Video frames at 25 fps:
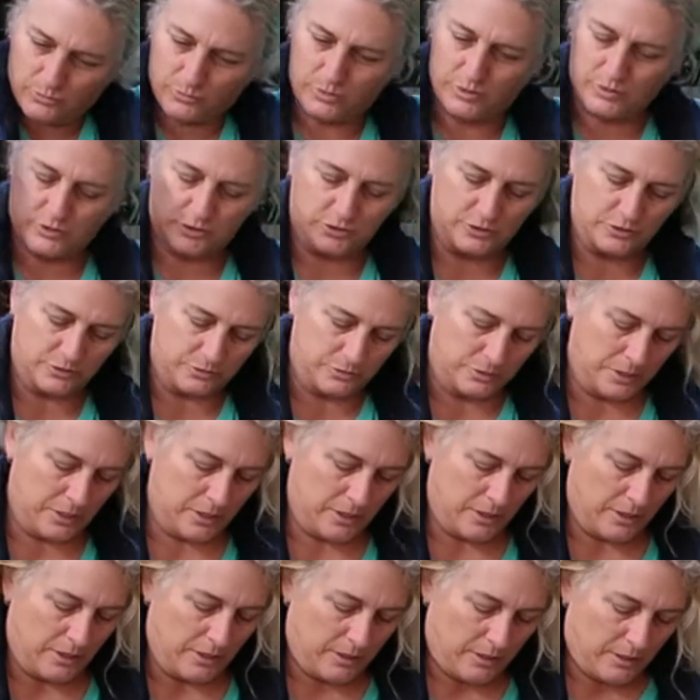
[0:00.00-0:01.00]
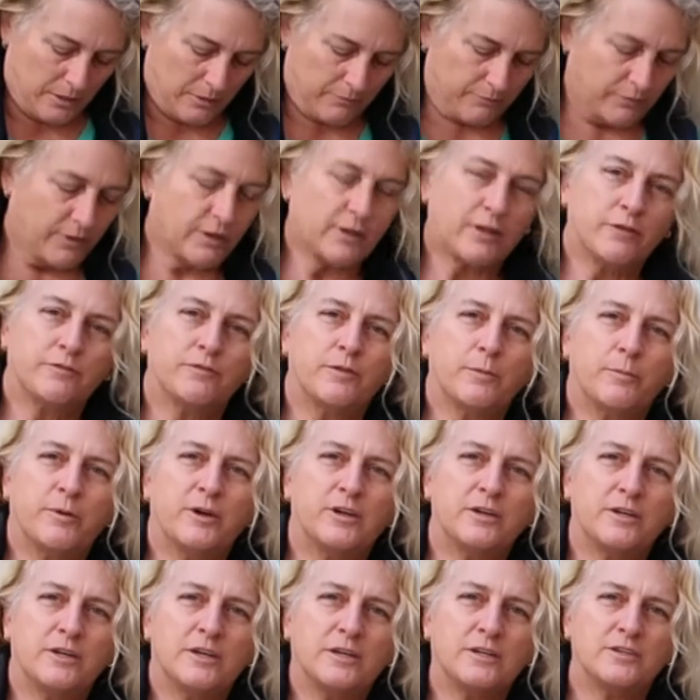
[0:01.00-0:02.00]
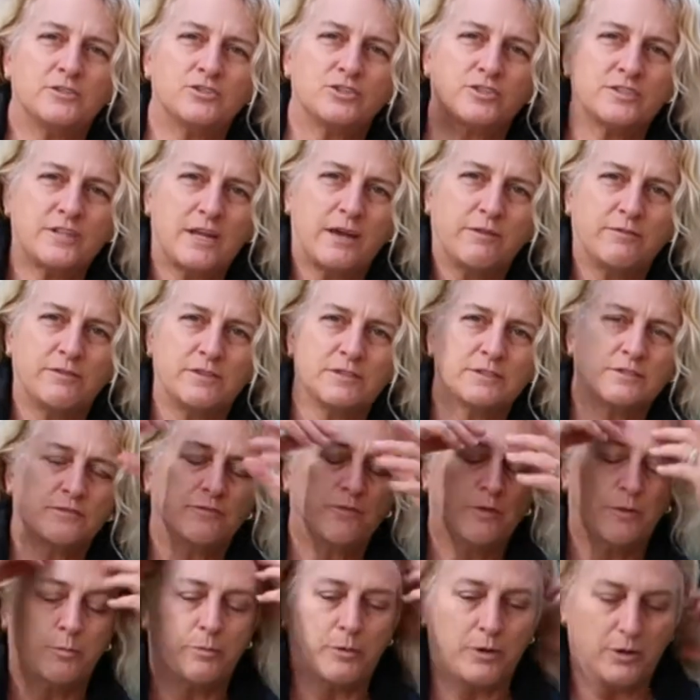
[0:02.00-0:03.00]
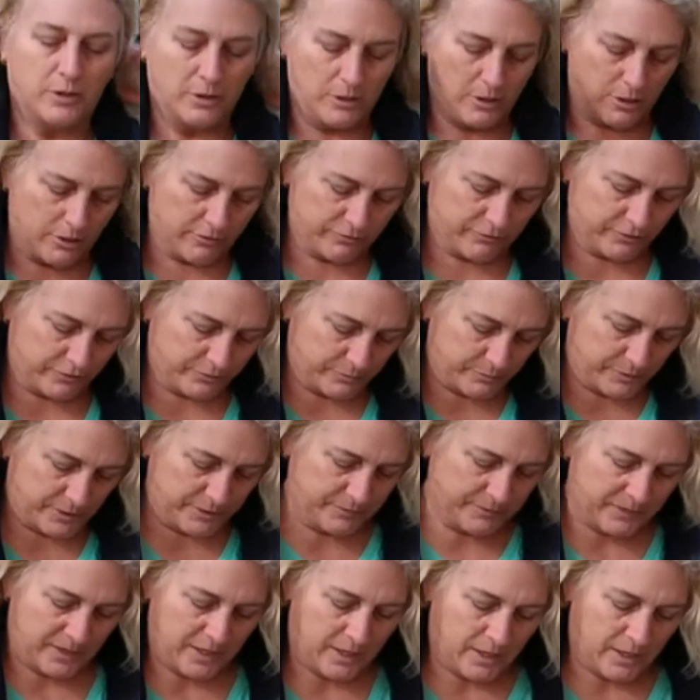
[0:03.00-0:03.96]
want to fall off the boat and then just have this flip on off of me.